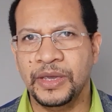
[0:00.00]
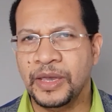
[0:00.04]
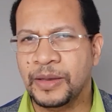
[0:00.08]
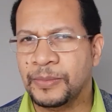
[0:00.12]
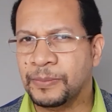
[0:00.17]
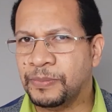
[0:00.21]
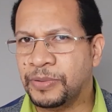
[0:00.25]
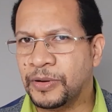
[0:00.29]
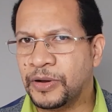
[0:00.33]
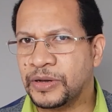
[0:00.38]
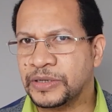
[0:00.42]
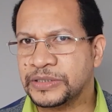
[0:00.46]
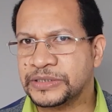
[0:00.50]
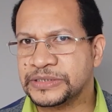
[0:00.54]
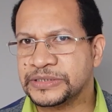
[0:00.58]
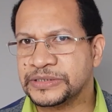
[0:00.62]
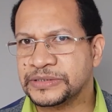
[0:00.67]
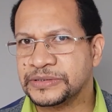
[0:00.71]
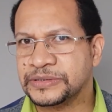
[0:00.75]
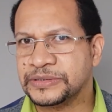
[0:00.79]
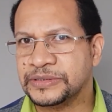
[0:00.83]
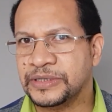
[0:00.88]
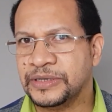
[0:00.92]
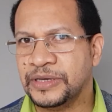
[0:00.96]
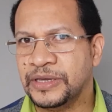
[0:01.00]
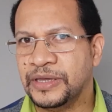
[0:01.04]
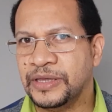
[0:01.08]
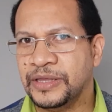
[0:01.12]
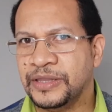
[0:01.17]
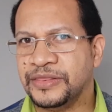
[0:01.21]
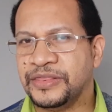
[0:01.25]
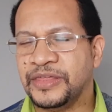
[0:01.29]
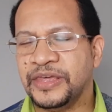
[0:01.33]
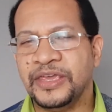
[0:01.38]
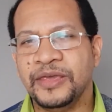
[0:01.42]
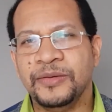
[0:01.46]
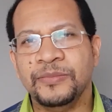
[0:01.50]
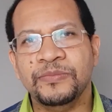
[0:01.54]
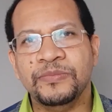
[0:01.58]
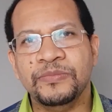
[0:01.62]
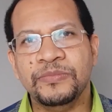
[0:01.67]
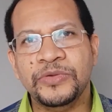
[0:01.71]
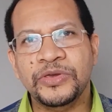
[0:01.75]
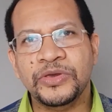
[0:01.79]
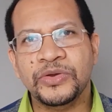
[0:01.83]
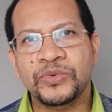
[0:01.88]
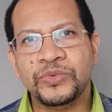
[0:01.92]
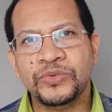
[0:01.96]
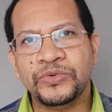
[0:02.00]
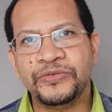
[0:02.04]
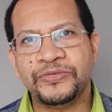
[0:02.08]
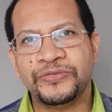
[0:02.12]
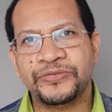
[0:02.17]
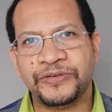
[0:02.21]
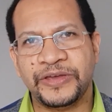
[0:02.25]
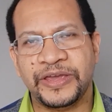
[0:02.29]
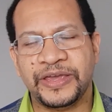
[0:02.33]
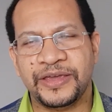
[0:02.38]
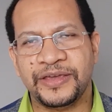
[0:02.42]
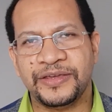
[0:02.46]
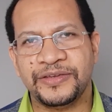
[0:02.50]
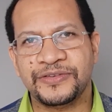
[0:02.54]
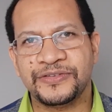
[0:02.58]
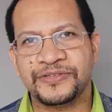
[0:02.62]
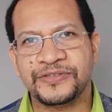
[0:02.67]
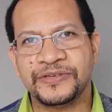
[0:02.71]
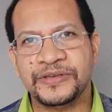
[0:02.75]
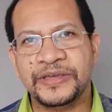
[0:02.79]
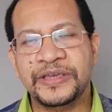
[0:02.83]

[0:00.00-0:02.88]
But the immune phase